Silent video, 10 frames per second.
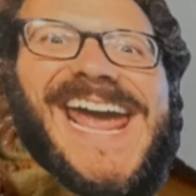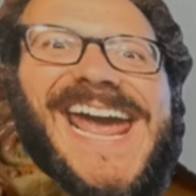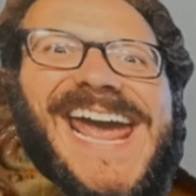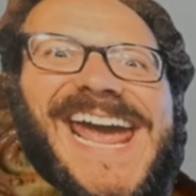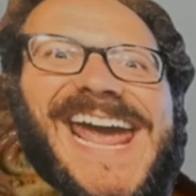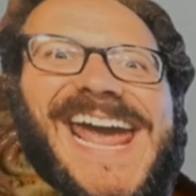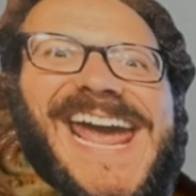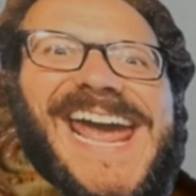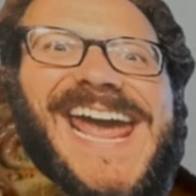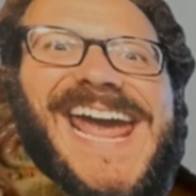
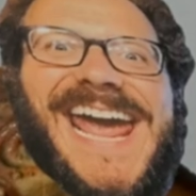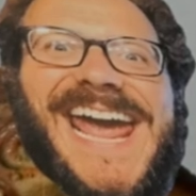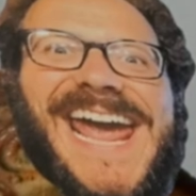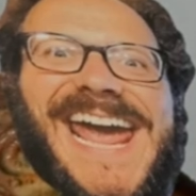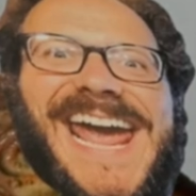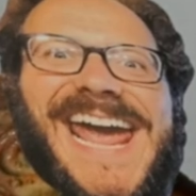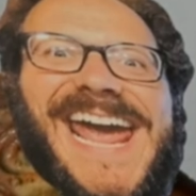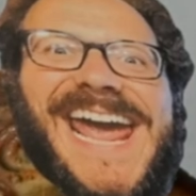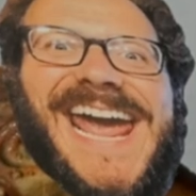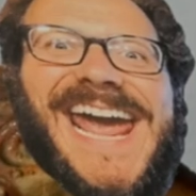No words are spoken by the person on screen.